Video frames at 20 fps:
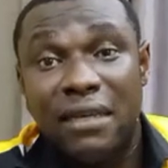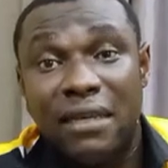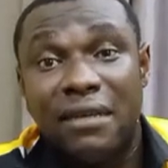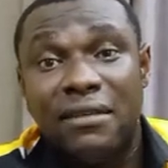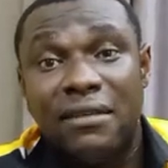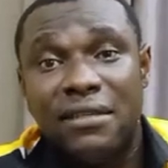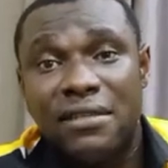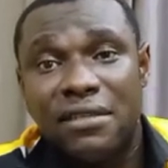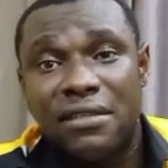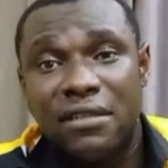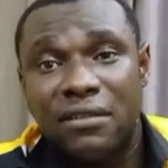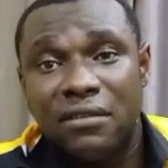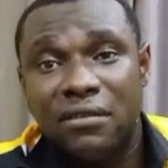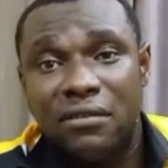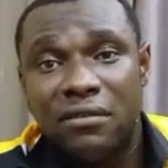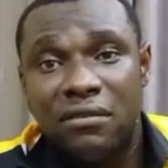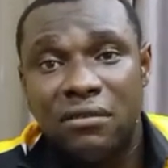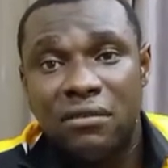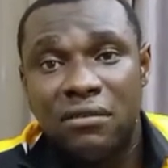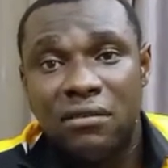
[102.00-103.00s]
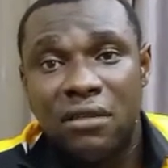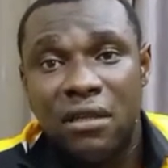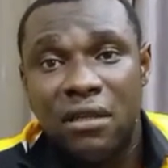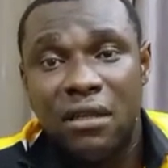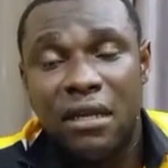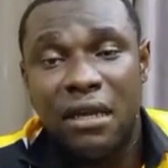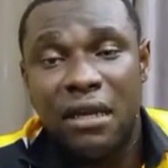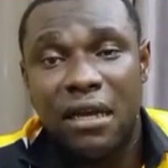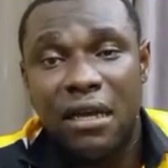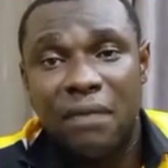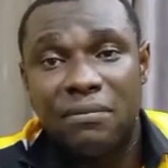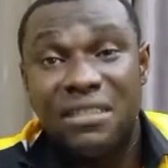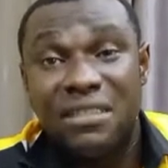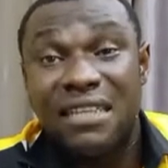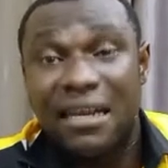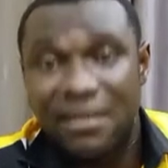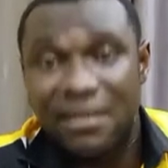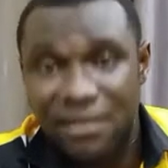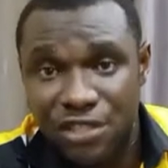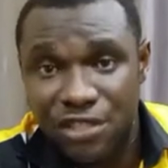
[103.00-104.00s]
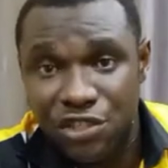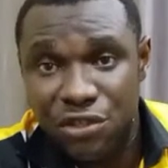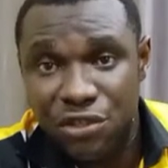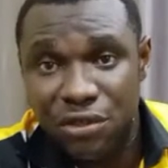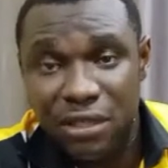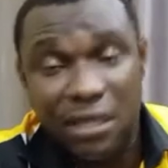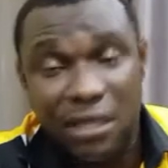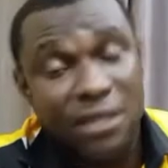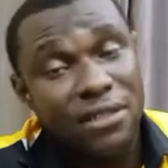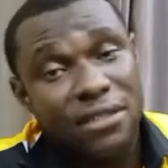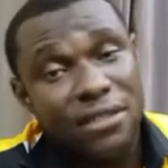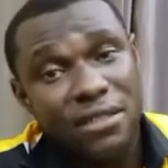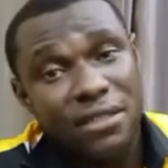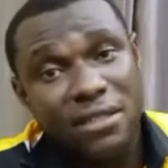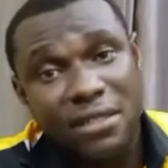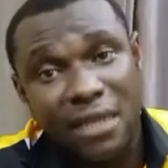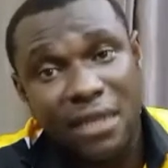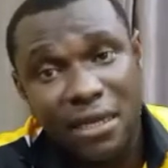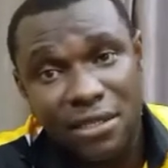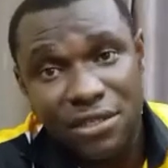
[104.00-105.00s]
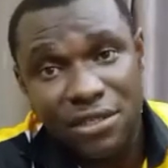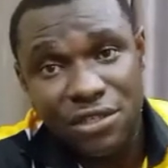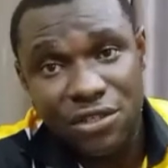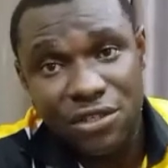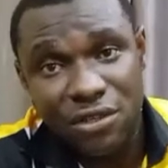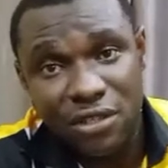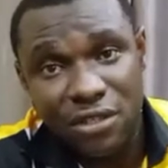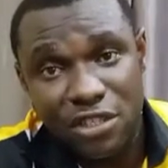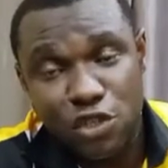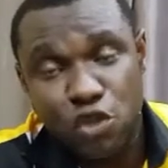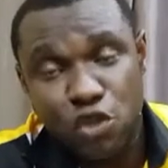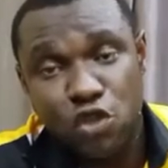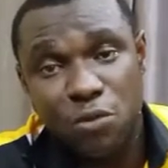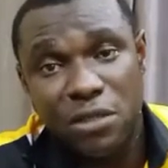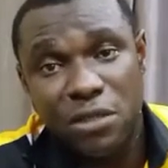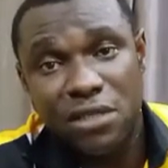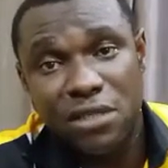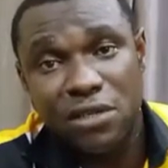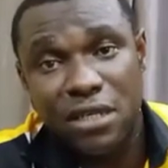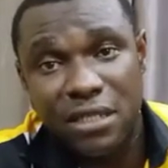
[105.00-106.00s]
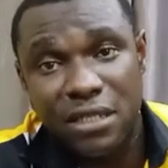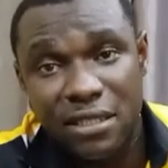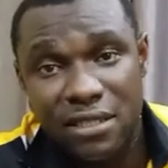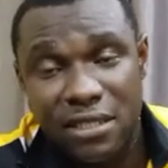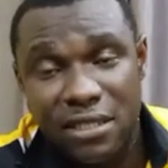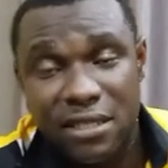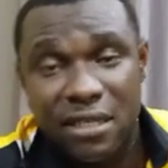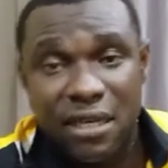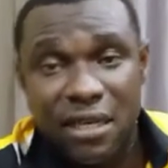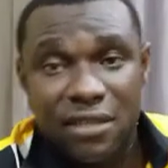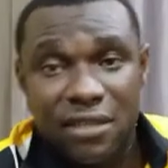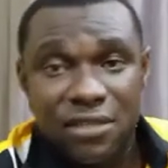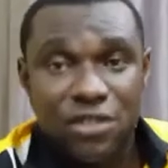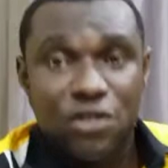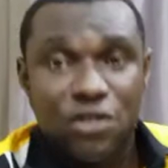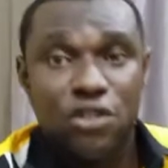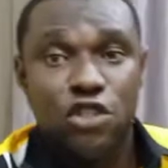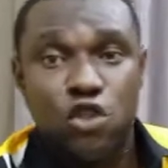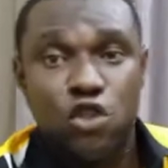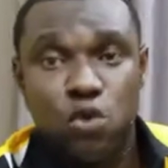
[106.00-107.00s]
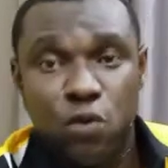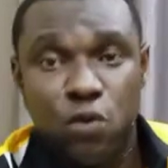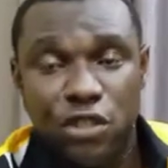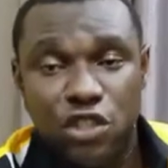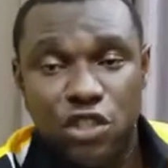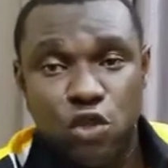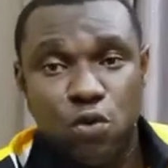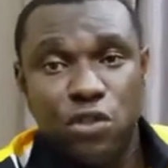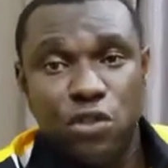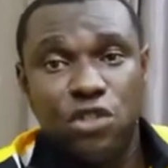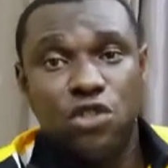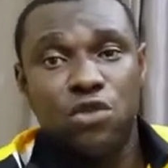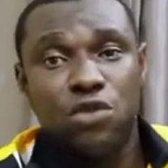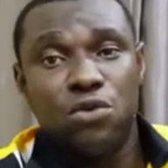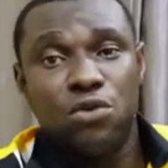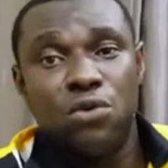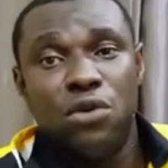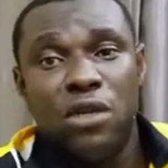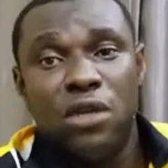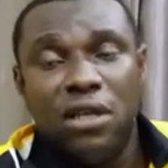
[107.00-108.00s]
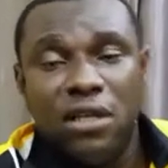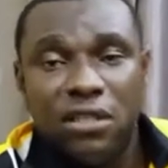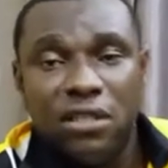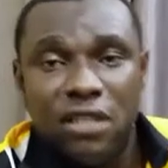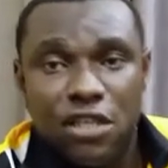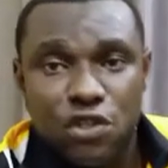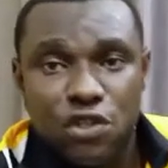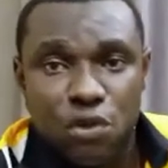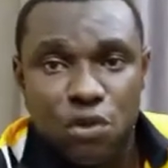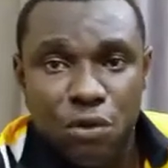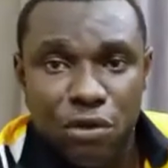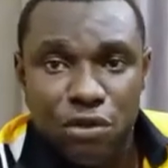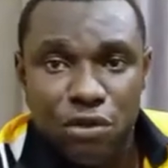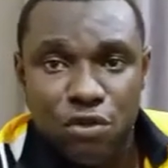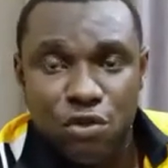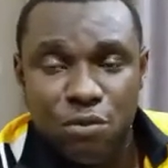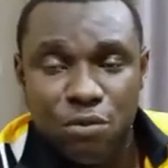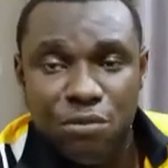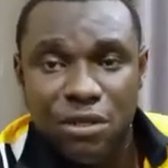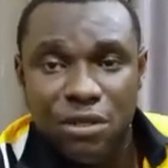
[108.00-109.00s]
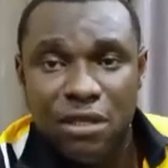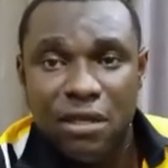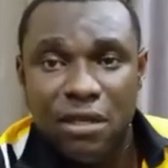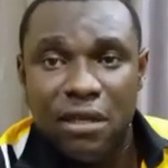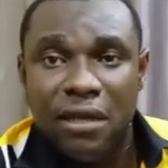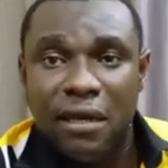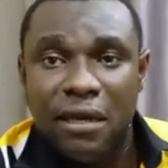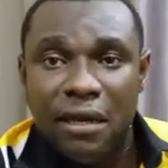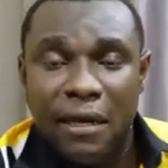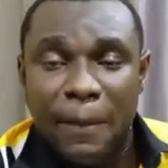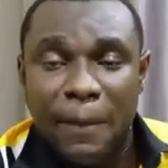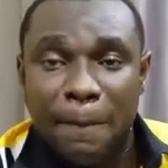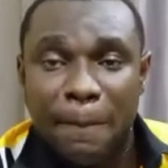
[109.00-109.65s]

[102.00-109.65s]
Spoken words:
increasing taxation, increasing taxation. There's going to be increased taxation in 2022. There's going to be